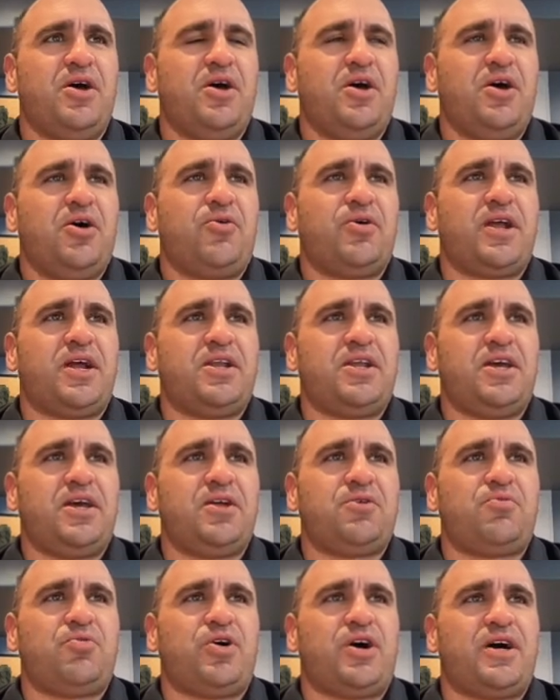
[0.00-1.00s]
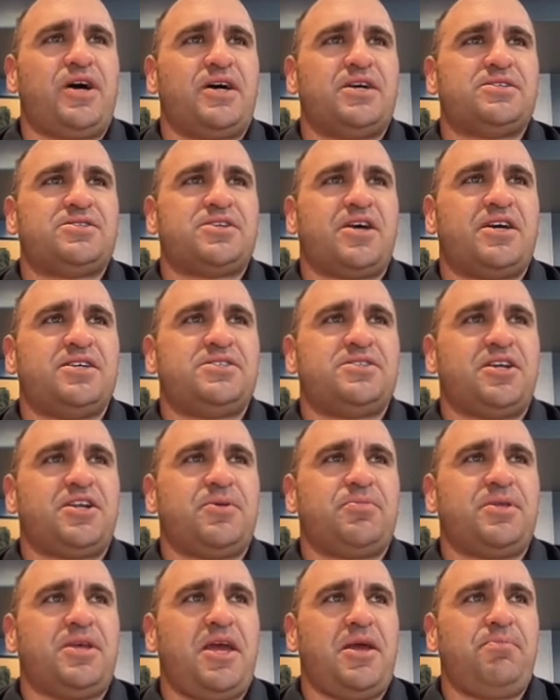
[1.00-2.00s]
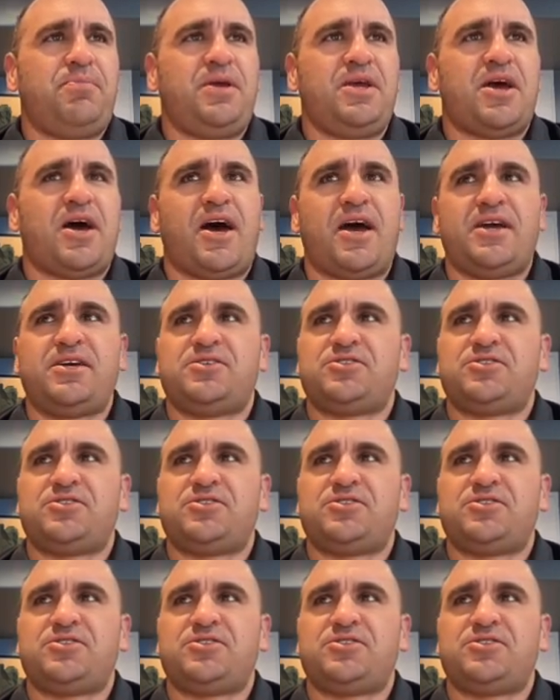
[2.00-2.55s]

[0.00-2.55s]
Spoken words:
what I did was I set up the API.